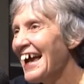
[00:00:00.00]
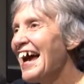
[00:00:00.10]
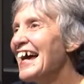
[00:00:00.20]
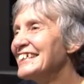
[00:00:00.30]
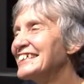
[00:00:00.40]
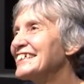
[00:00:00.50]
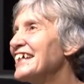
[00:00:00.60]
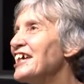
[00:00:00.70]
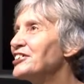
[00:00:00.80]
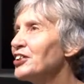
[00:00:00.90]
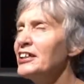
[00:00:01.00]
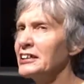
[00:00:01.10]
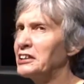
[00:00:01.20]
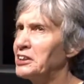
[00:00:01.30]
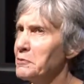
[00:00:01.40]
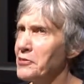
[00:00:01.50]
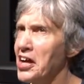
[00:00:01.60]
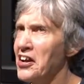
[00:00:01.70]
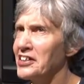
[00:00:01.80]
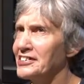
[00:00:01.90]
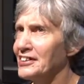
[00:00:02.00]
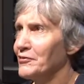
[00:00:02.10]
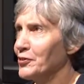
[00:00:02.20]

And trying to keep that idea